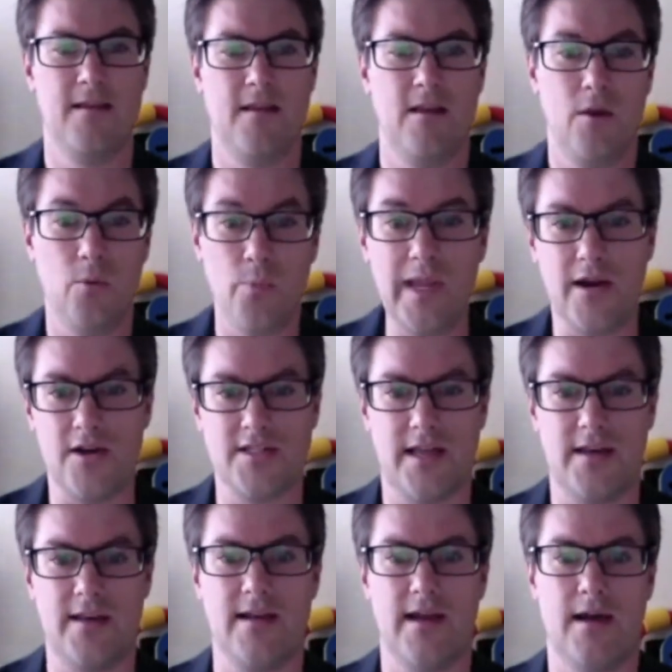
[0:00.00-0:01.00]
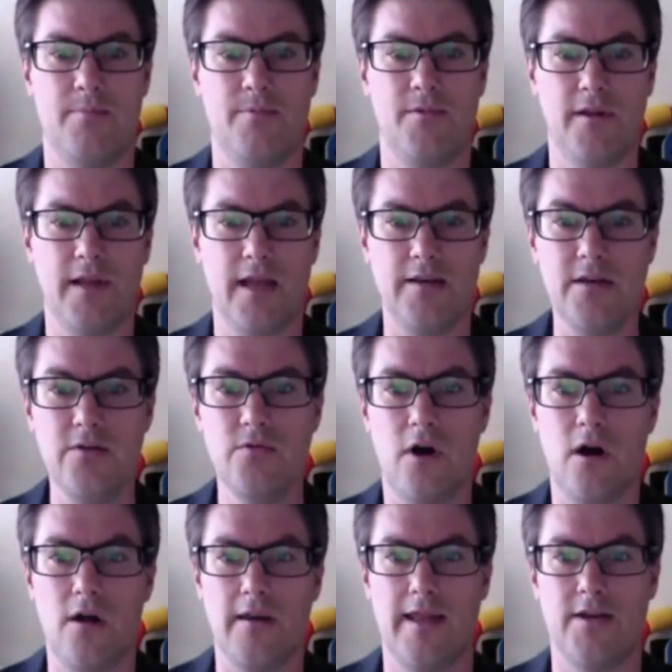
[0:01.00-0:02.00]
We are setting up a new
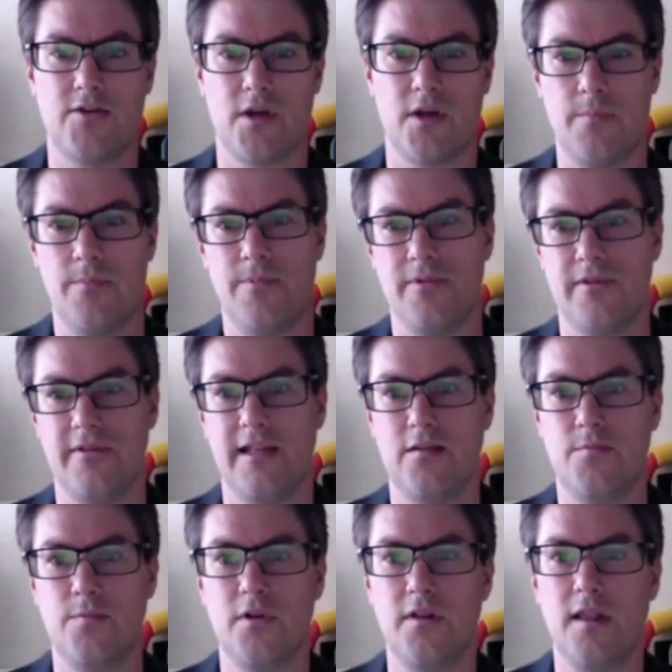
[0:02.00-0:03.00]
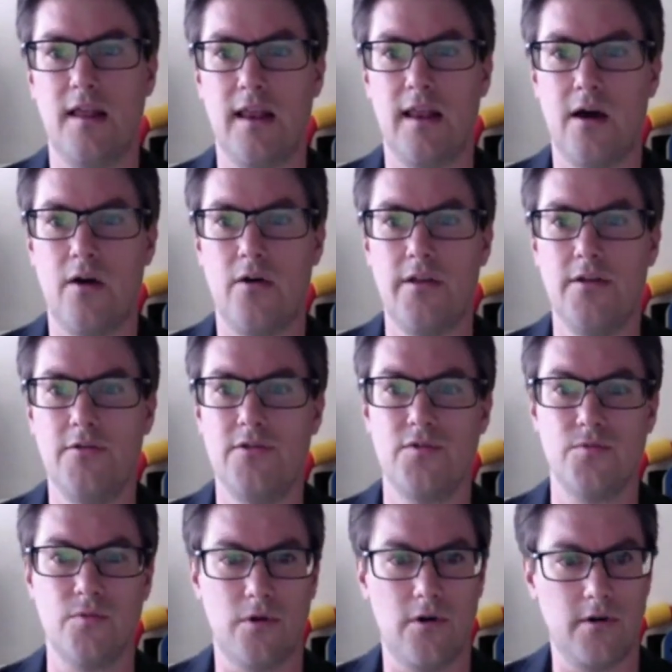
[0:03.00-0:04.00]
online shop that will allow you
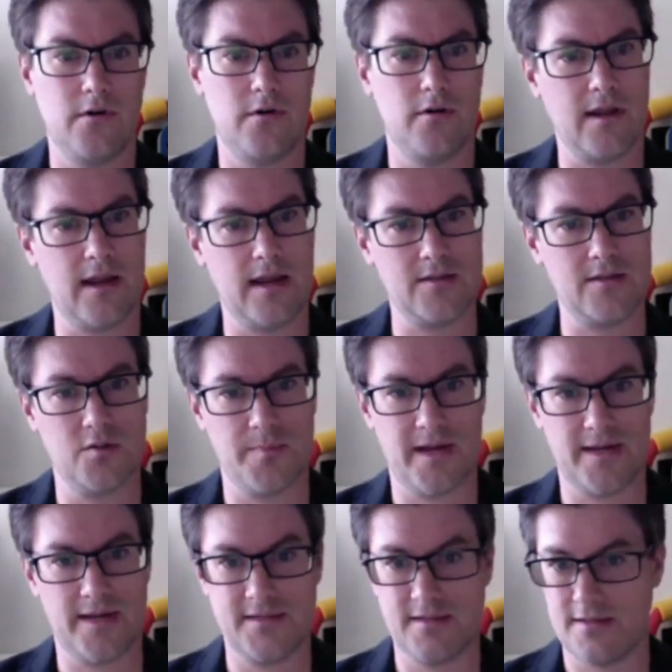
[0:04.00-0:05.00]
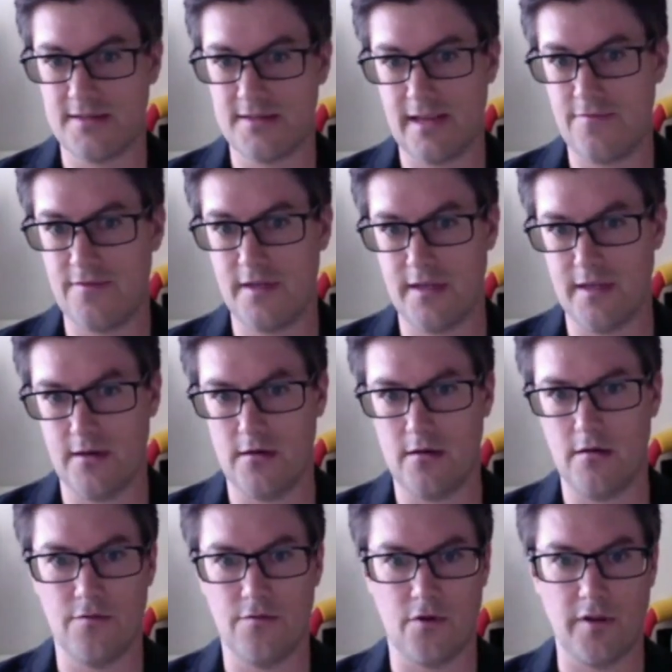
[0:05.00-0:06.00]
to order customized safety
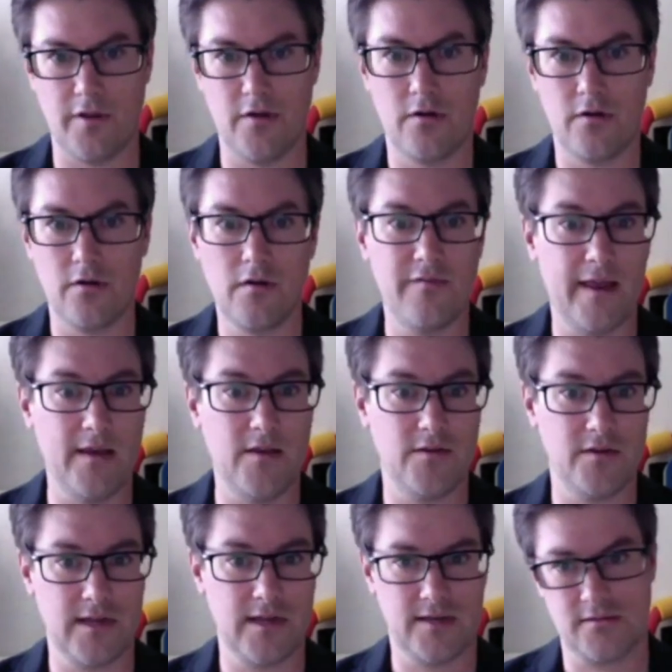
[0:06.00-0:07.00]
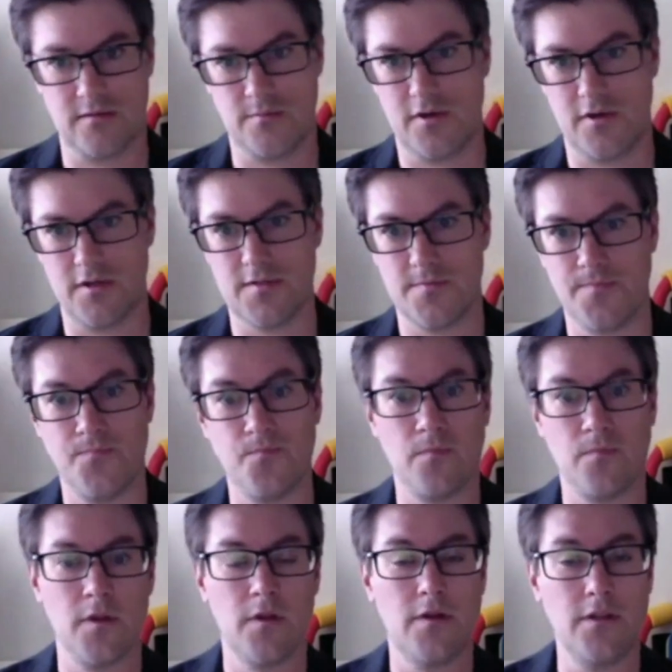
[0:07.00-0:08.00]
gear for your valued customers.
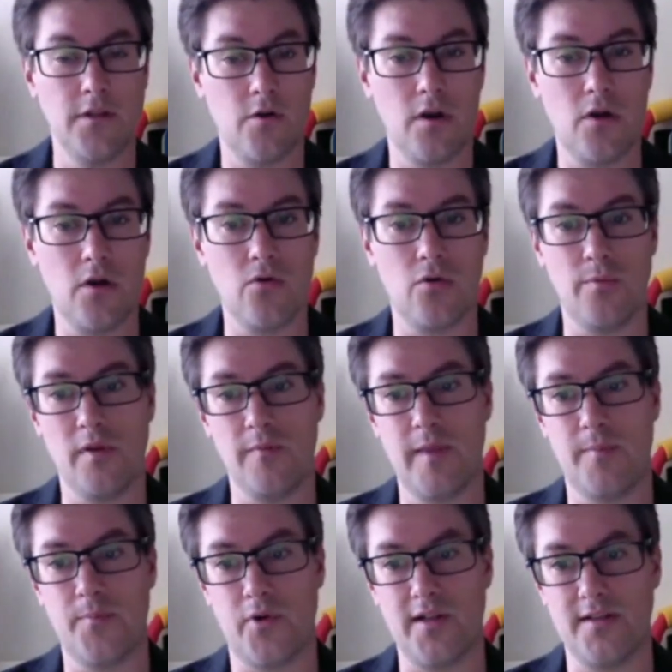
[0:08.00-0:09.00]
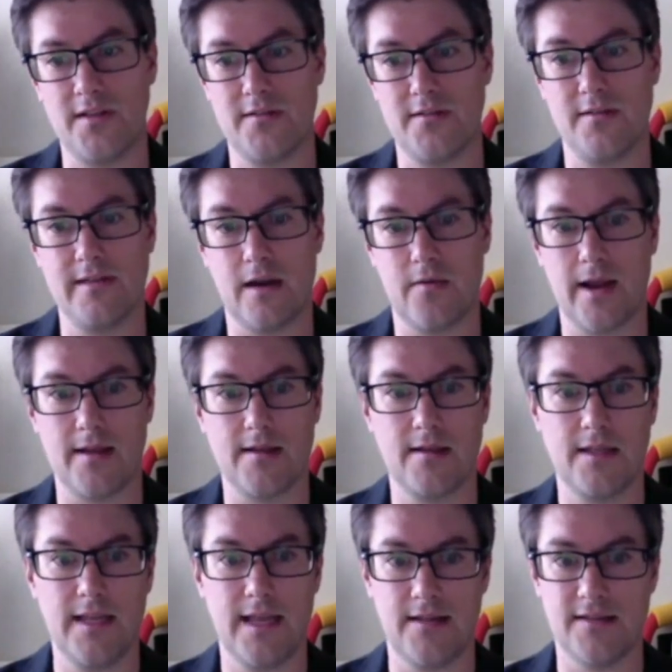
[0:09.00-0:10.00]
Your logo will be printed
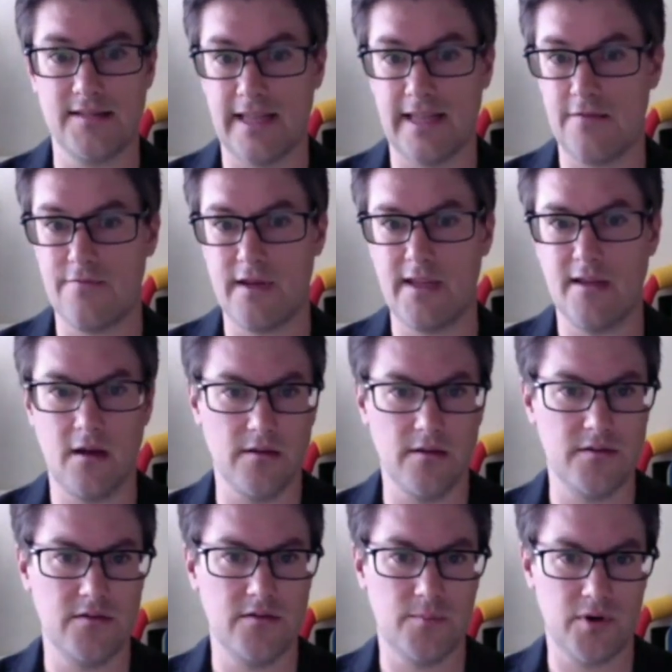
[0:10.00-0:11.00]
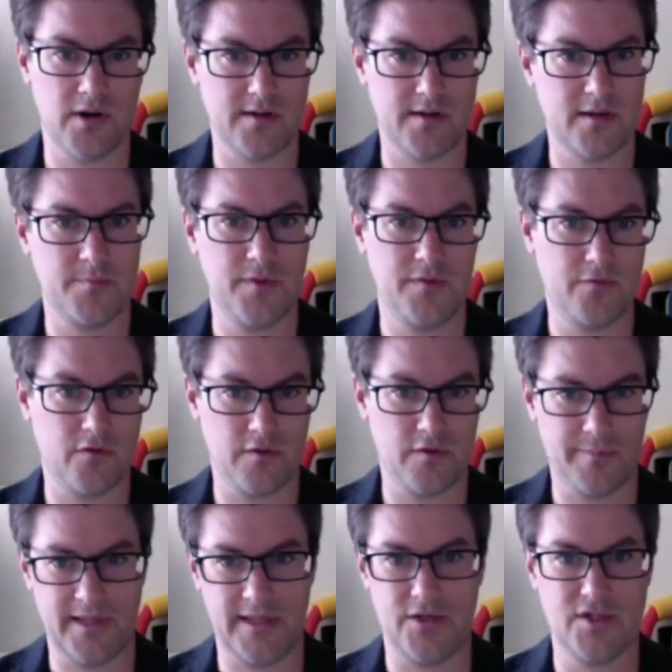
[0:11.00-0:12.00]
directly and safely onto the product before
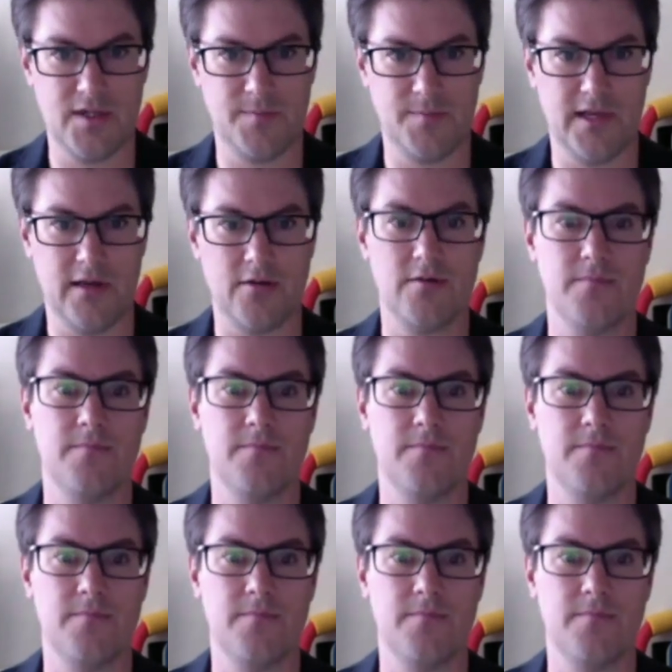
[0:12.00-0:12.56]
being shipped out.